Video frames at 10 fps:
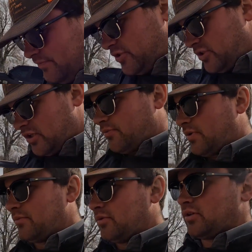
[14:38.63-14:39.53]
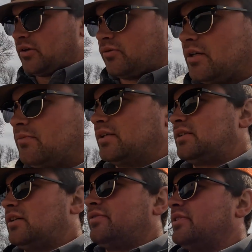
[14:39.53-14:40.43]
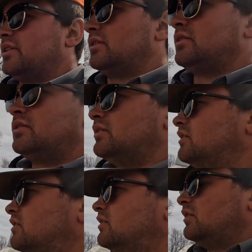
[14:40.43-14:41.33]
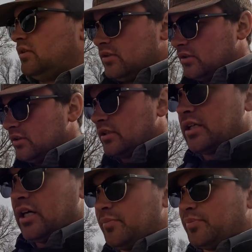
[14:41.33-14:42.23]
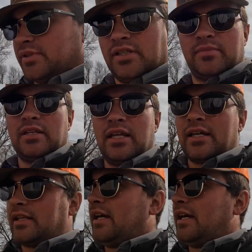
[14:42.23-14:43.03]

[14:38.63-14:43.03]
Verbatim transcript: So I'm gonna go get myself a cup or something like